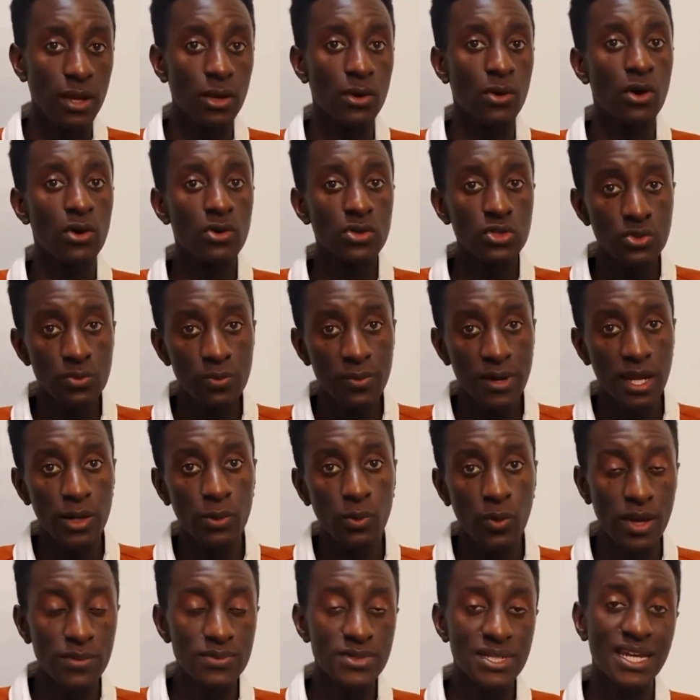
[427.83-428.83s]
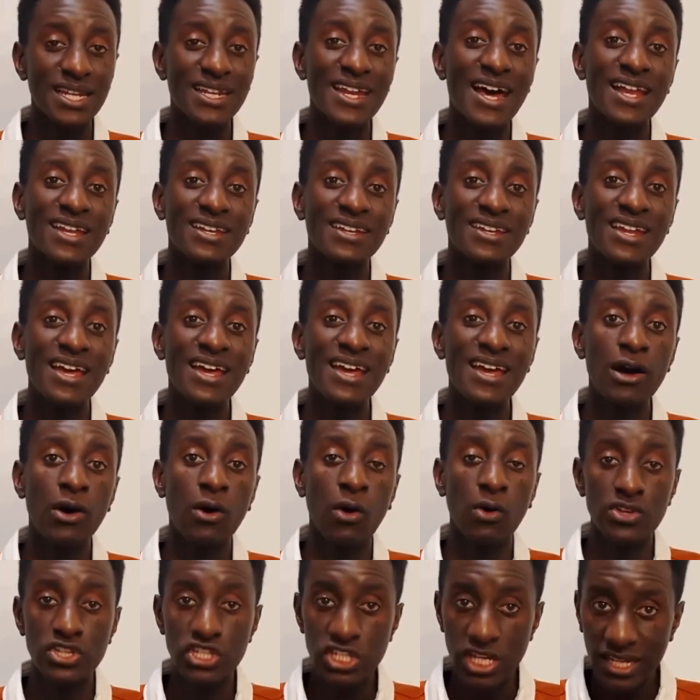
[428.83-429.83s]
Go to my website
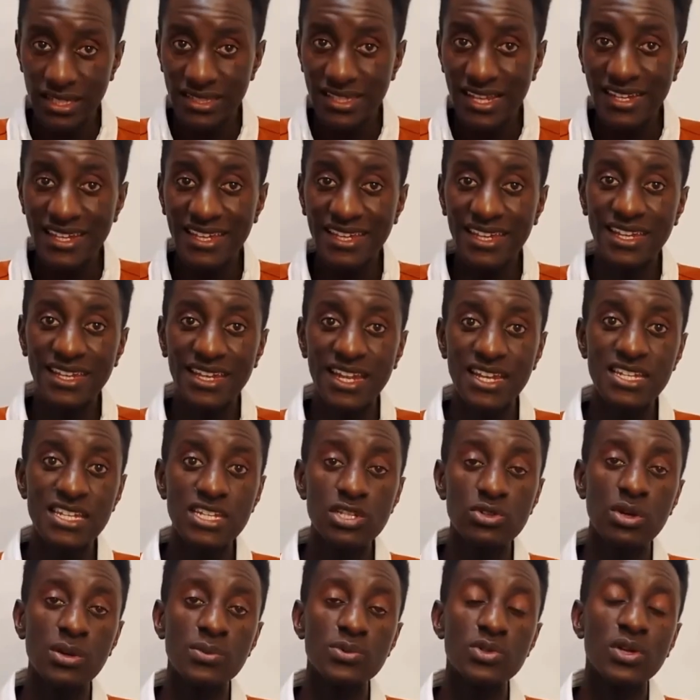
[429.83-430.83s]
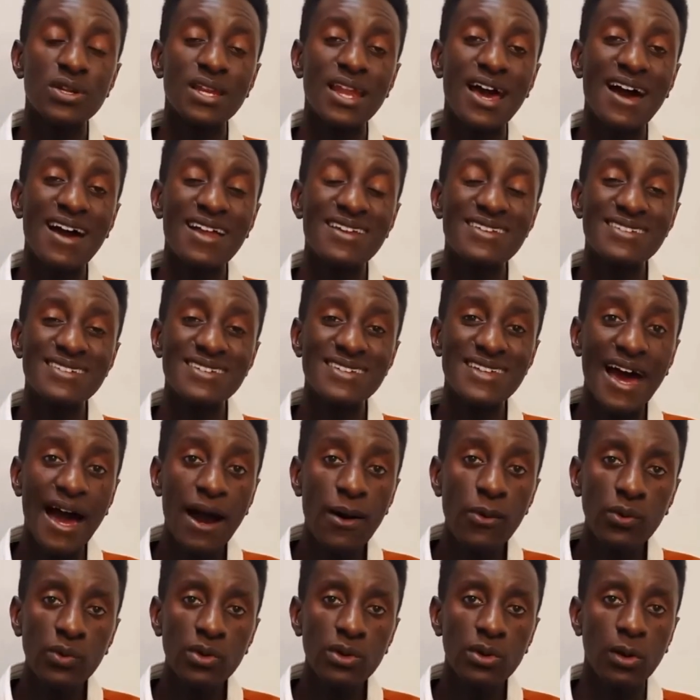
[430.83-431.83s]
or check the link in the description and
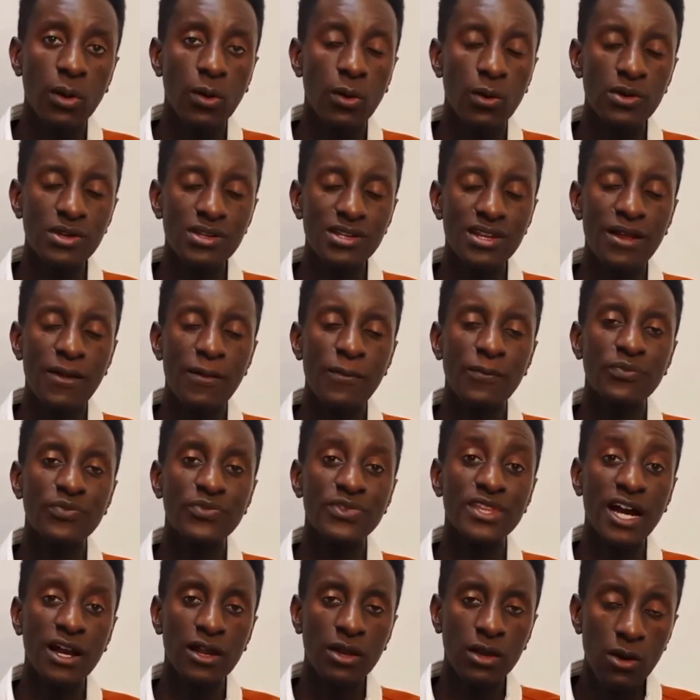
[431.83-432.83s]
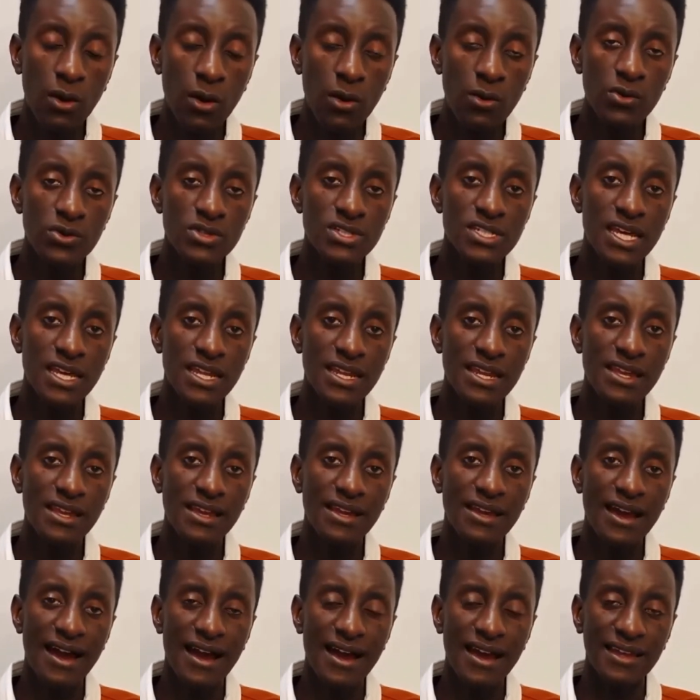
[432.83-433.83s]
download the goal setting
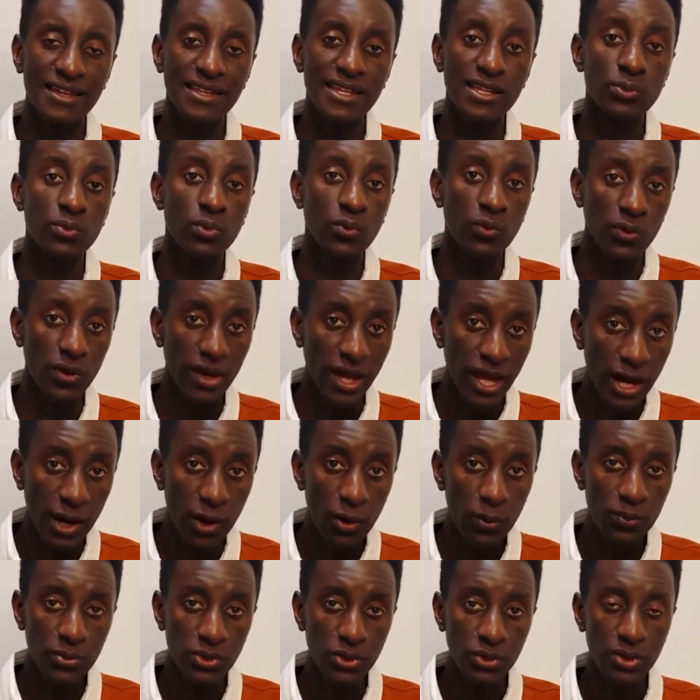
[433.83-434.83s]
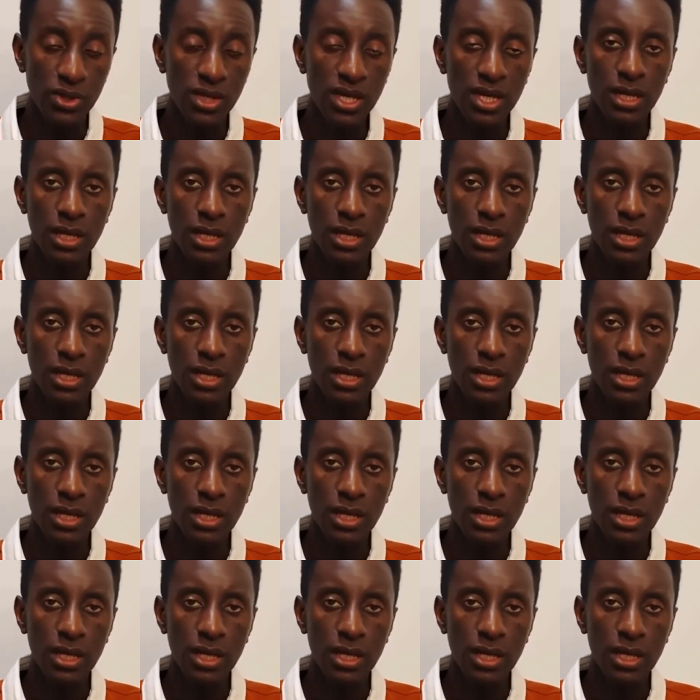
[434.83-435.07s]
guide. It will help you.